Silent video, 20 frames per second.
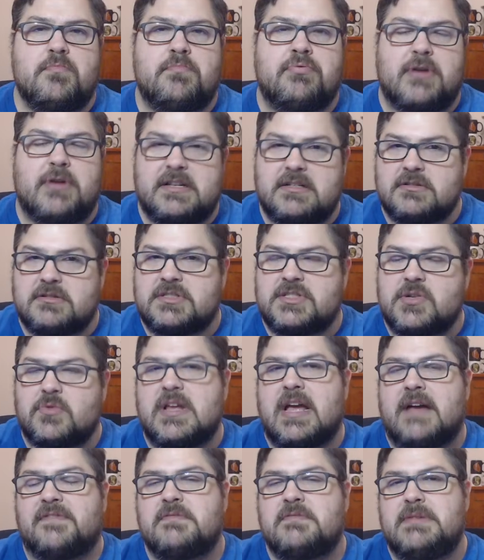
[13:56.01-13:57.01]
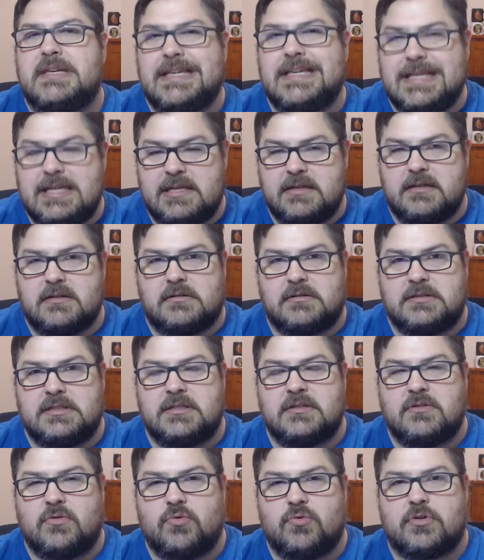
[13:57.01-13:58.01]
predators don't have to be killed
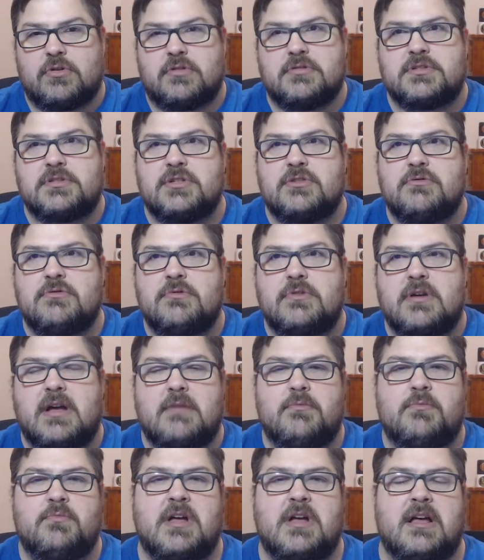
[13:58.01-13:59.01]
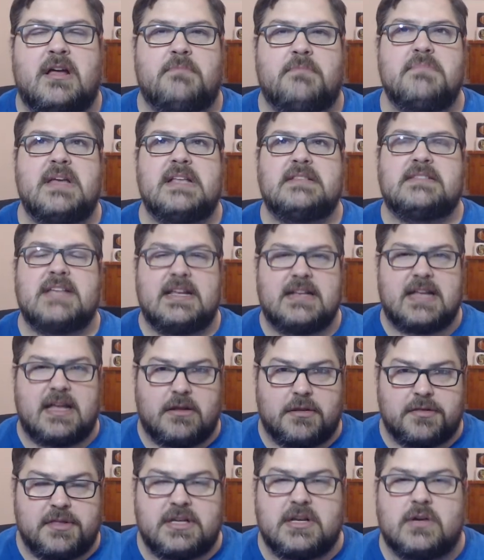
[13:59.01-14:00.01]
in order to maintain a
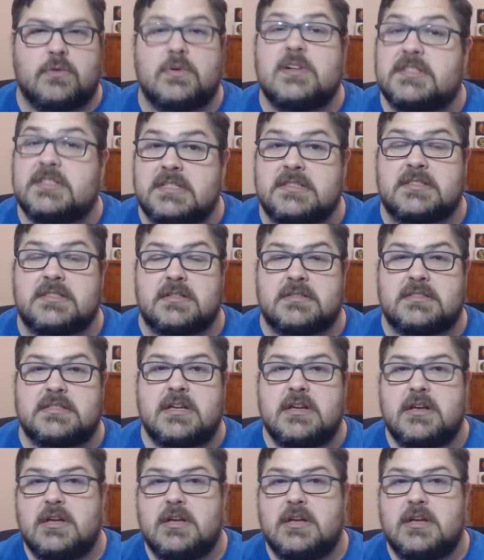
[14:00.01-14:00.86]
healthy coexistence